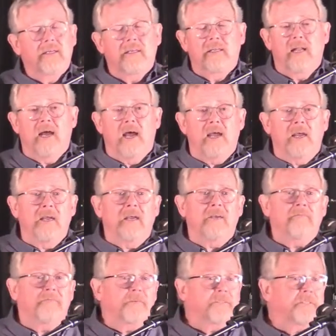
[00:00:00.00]

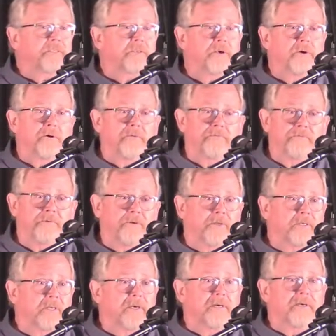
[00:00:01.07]
Life is so
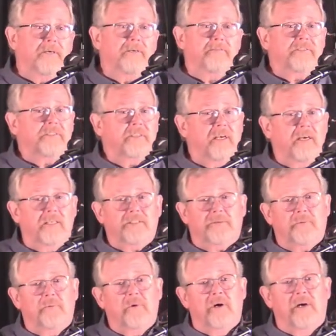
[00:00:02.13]
full of such
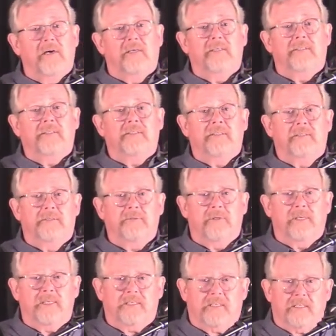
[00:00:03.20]

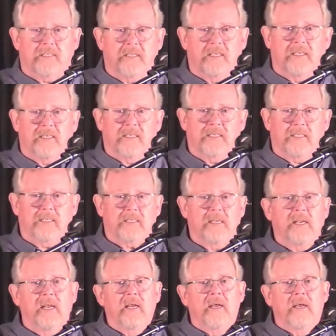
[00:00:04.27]
wondrous things,